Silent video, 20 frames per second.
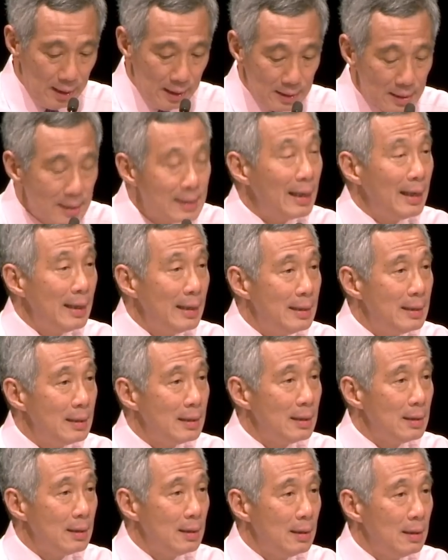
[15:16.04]
Instead,
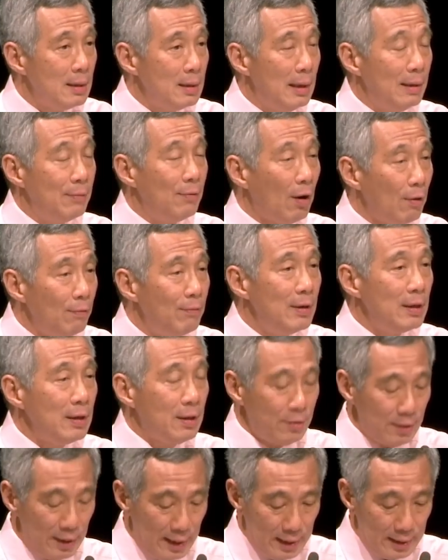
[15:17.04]
they've
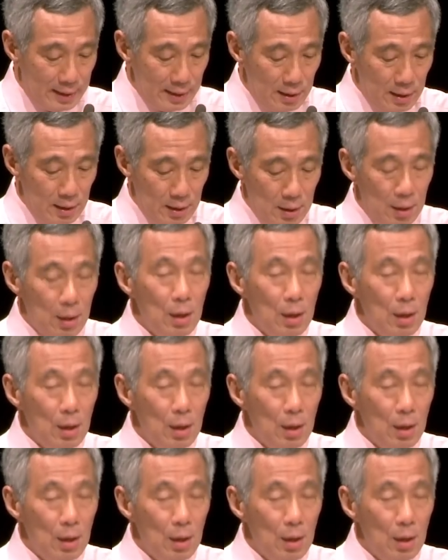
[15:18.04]
often created